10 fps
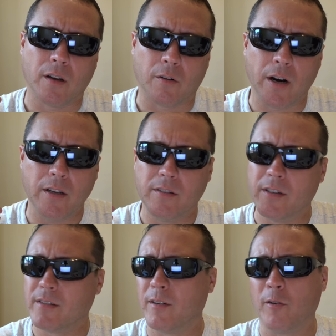All right,
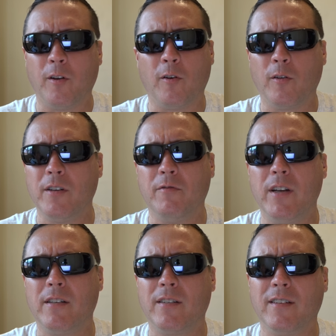just on all these
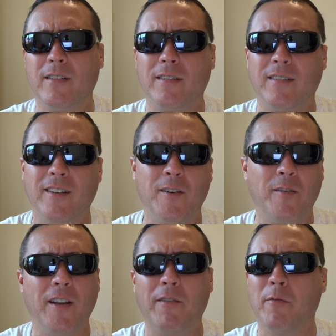visas, you
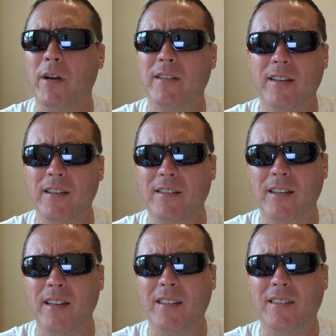know, it never makes any
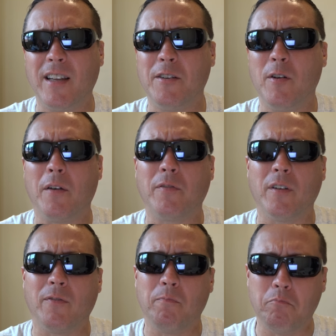sense that you have
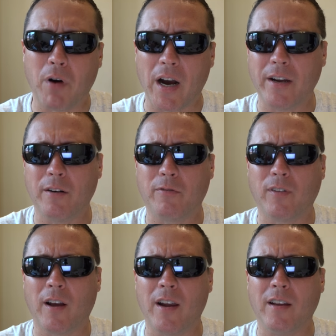to buy your
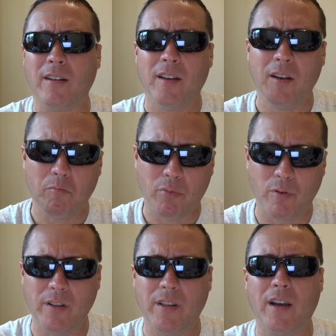flight,
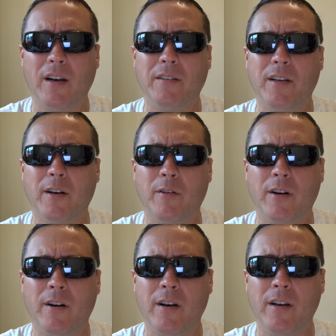print the
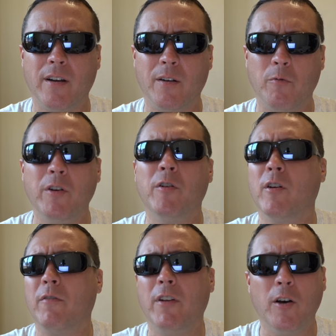itinerary when you
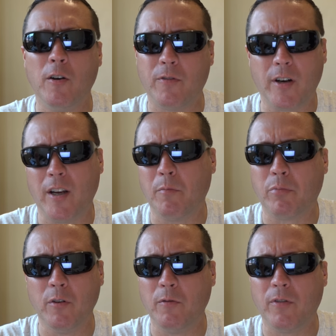don't even know if you're getting
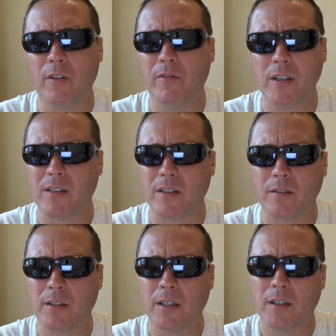approved for the visa.
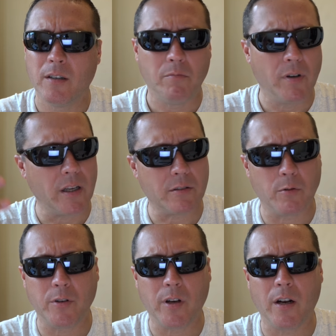But that's
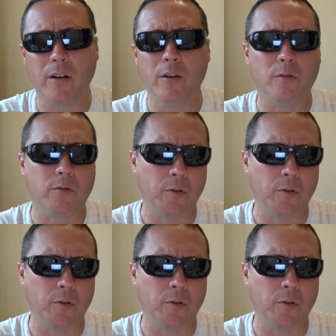what you got to do.